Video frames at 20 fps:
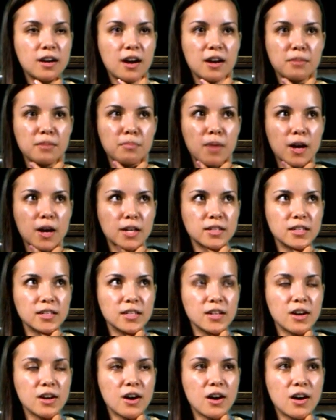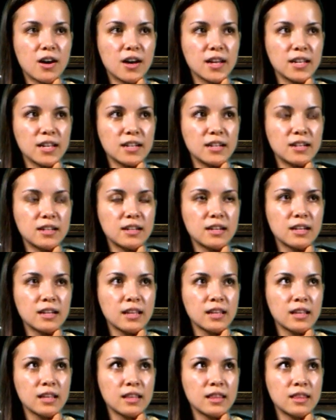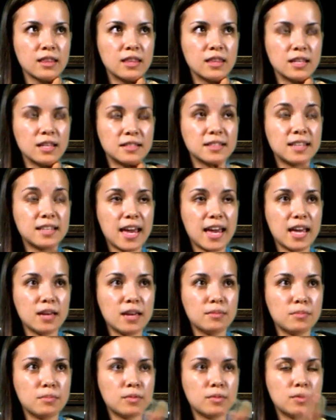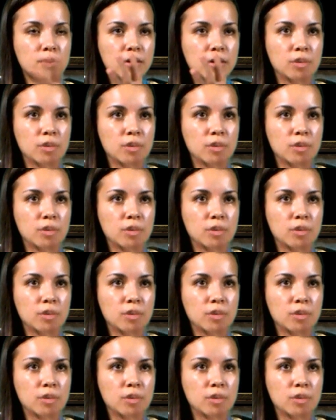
R. Martin on this game.